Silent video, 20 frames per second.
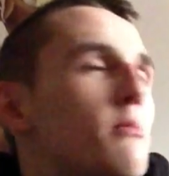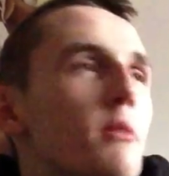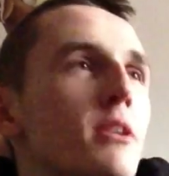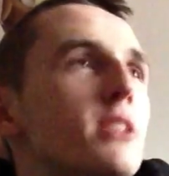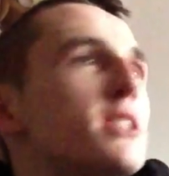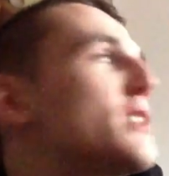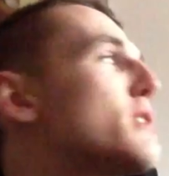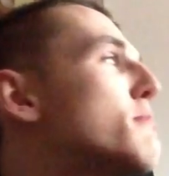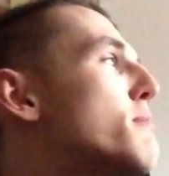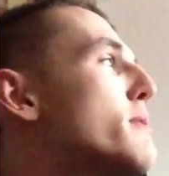I'm
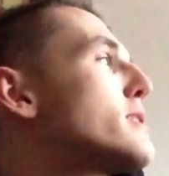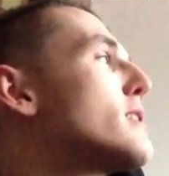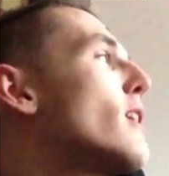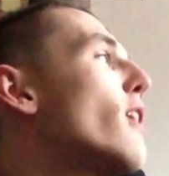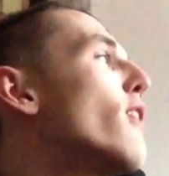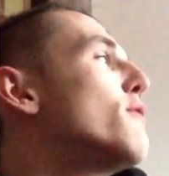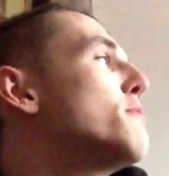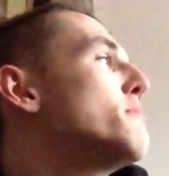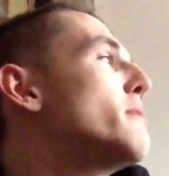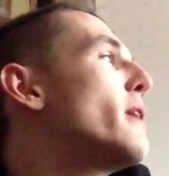not taking the piss
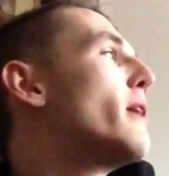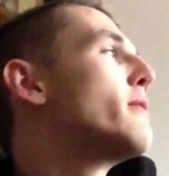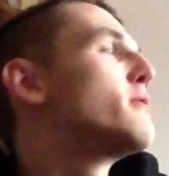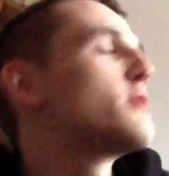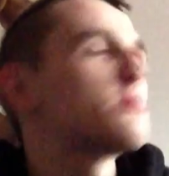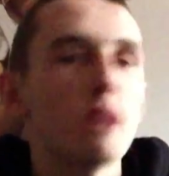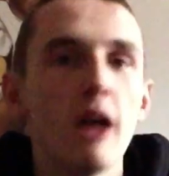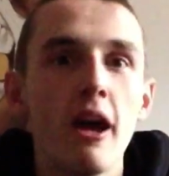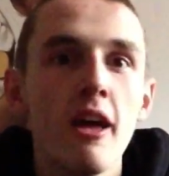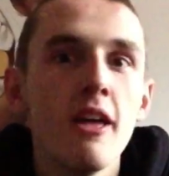out of him now. I'm
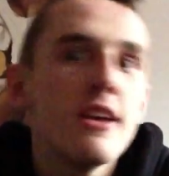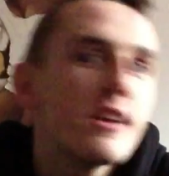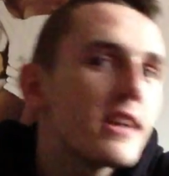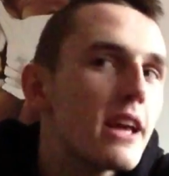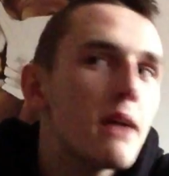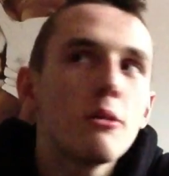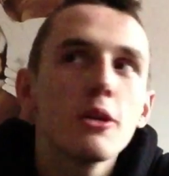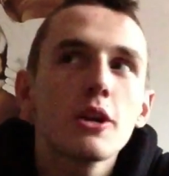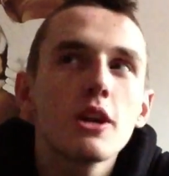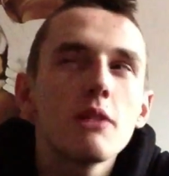just like,
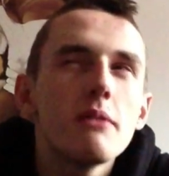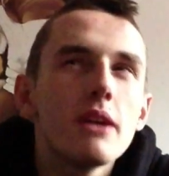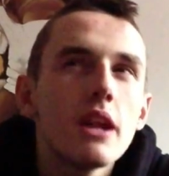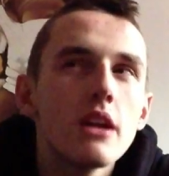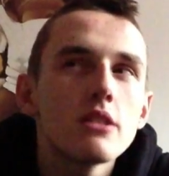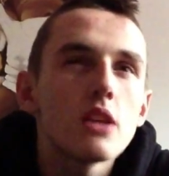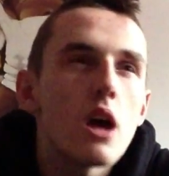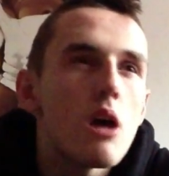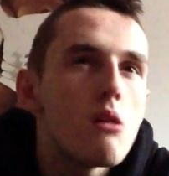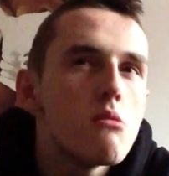kept looking at me and
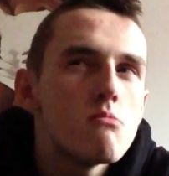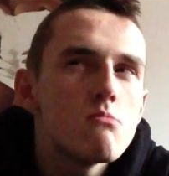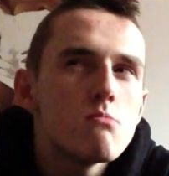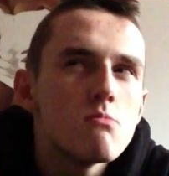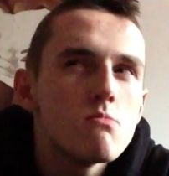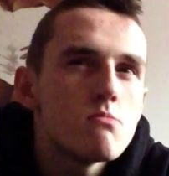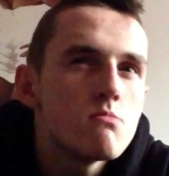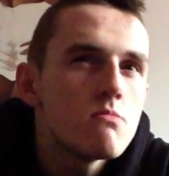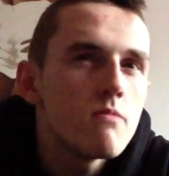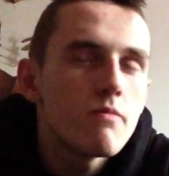I was like,
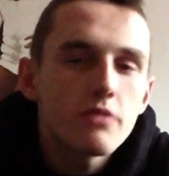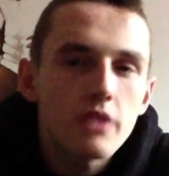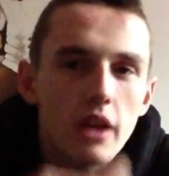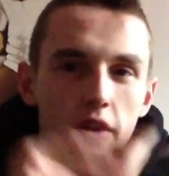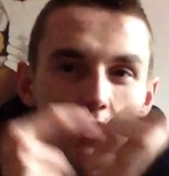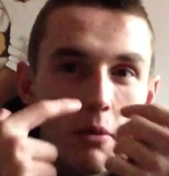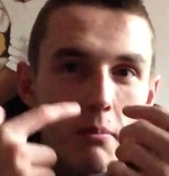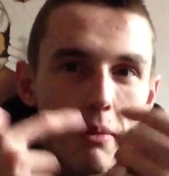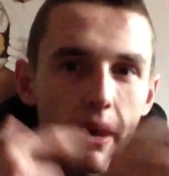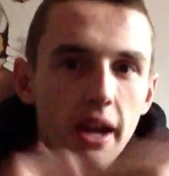
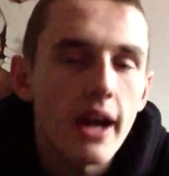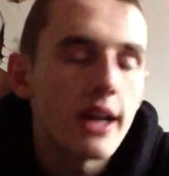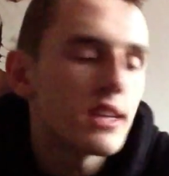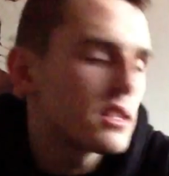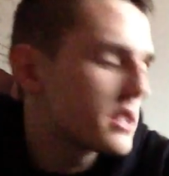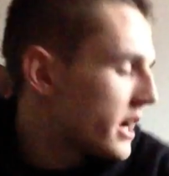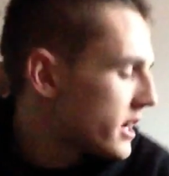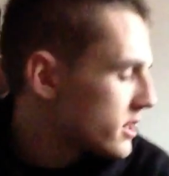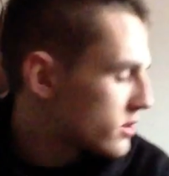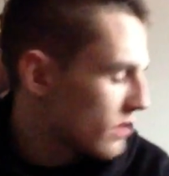I've got bad
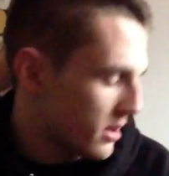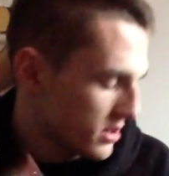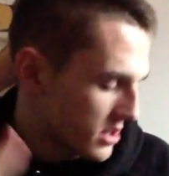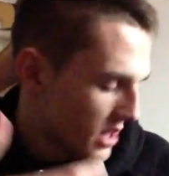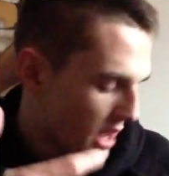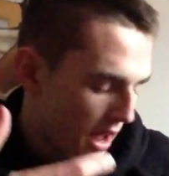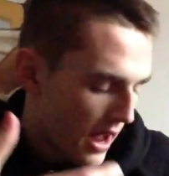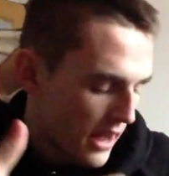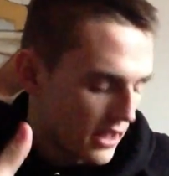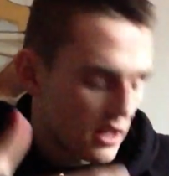eyesight. So I was
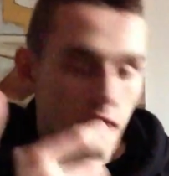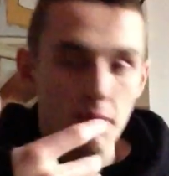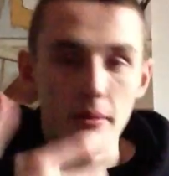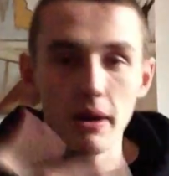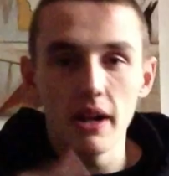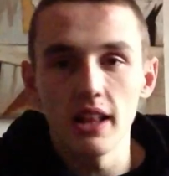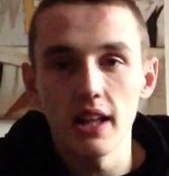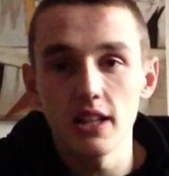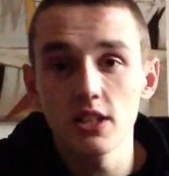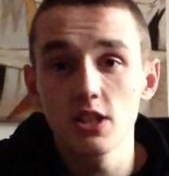like, I didn't have
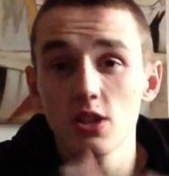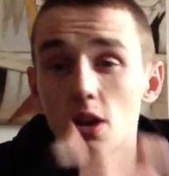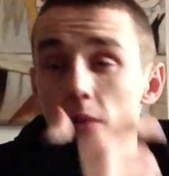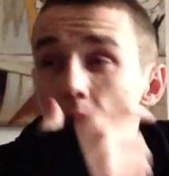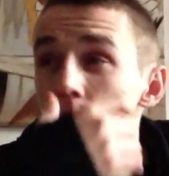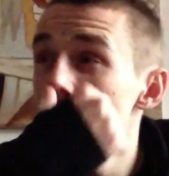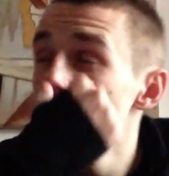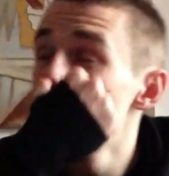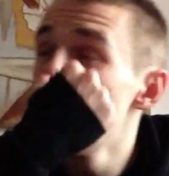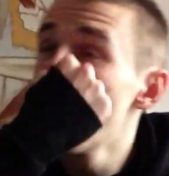my glasses
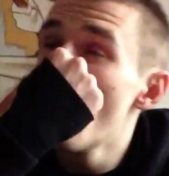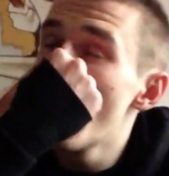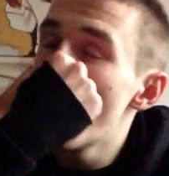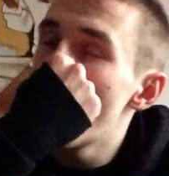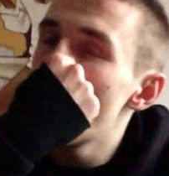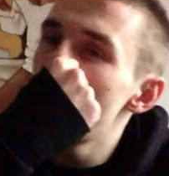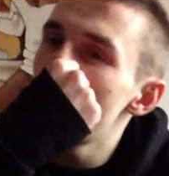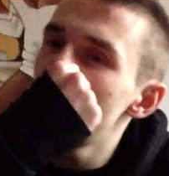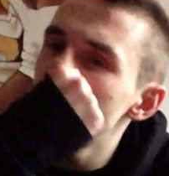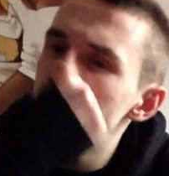on.
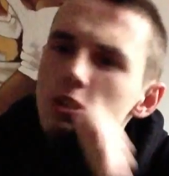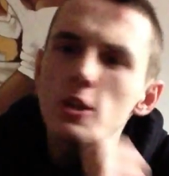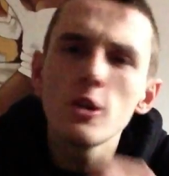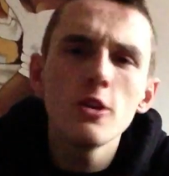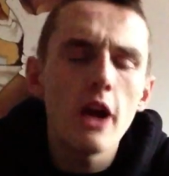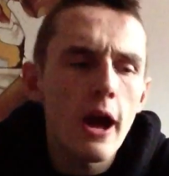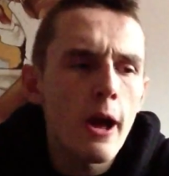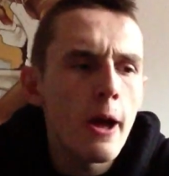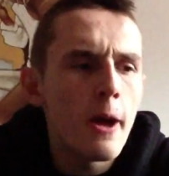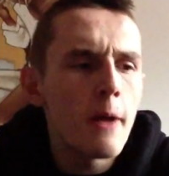And then this
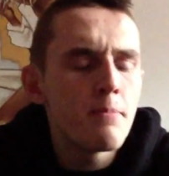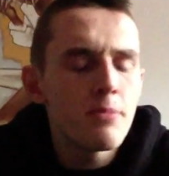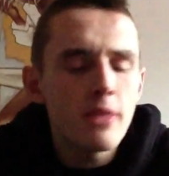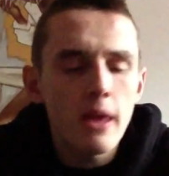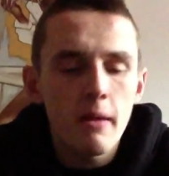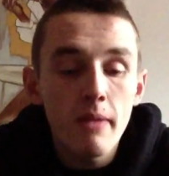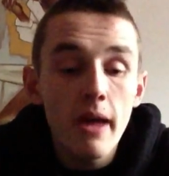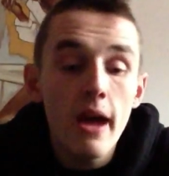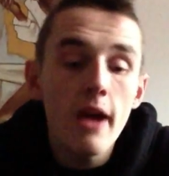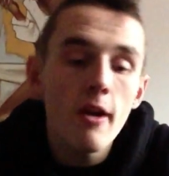dude,
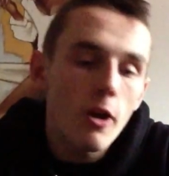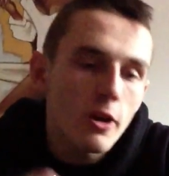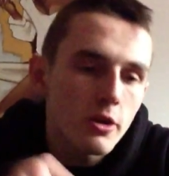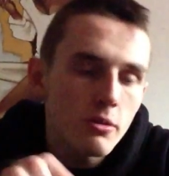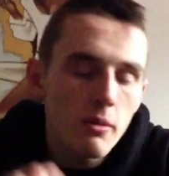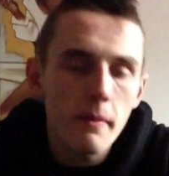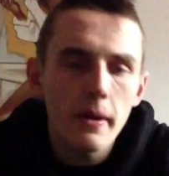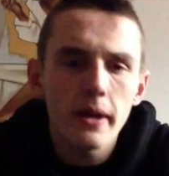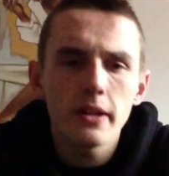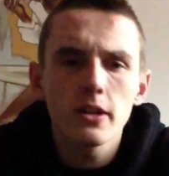I'm there
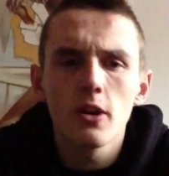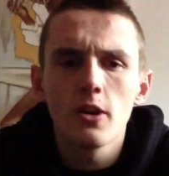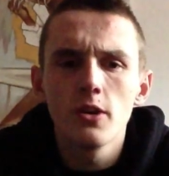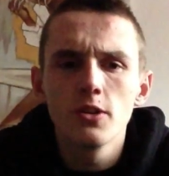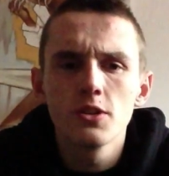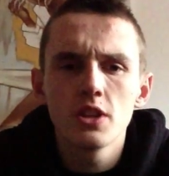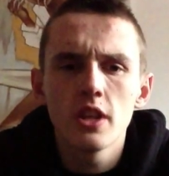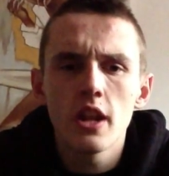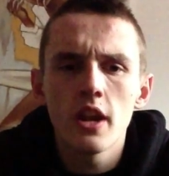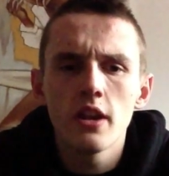ordering my
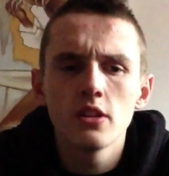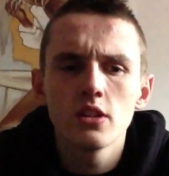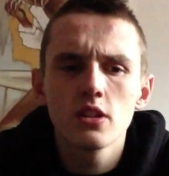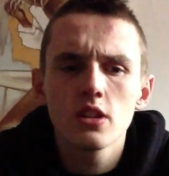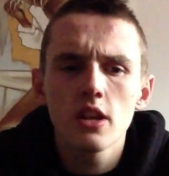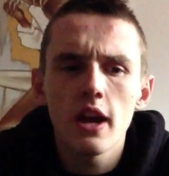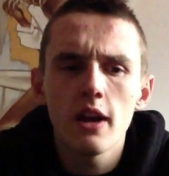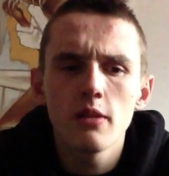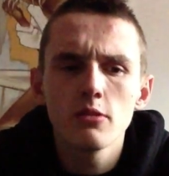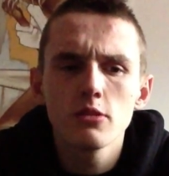McDonald's. And then
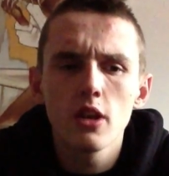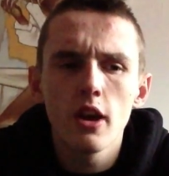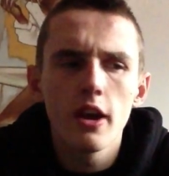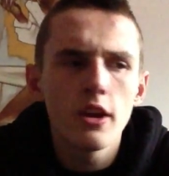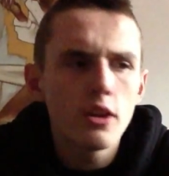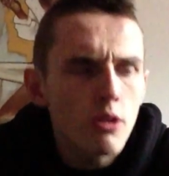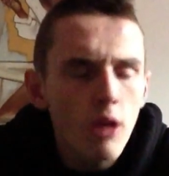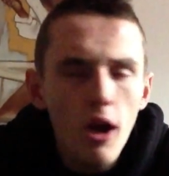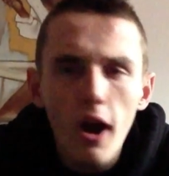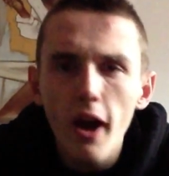this guy was
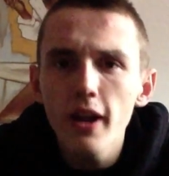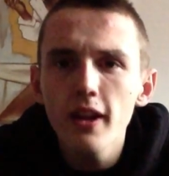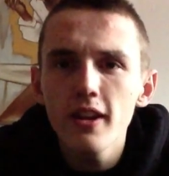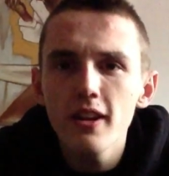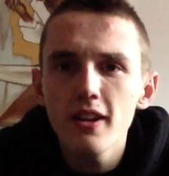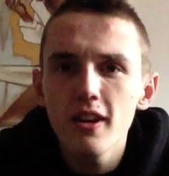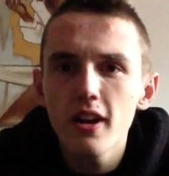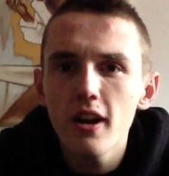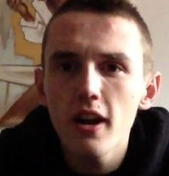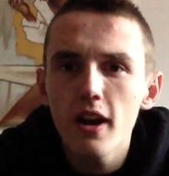like, you
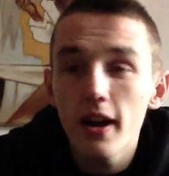alright?